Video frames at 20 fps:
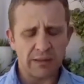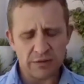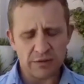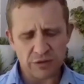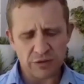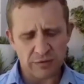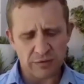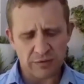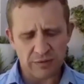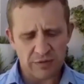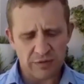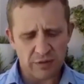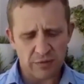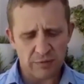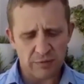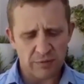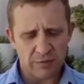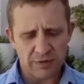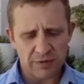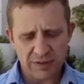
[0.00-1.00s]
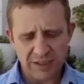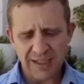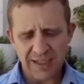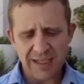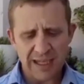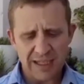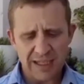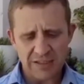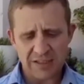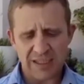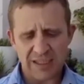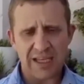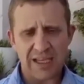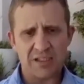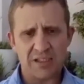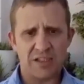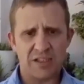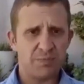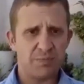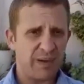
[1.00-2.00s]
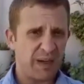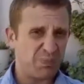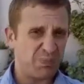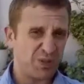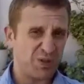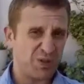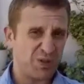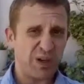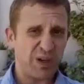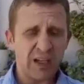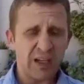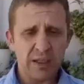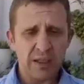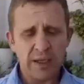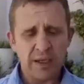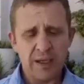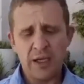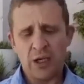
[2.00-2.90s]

So tear gas, tasers, pepper spray,